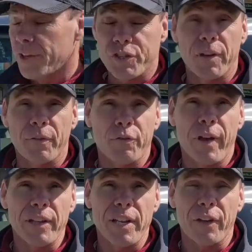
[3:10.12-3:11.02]
This stuff is
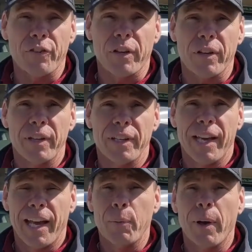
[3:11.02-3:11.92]
fantastic.
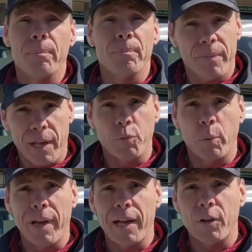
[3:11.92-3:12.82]
Anyway,
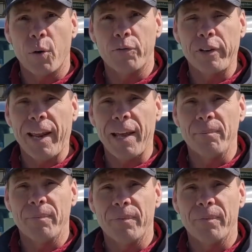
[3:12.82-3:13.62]
that's what we got going for today.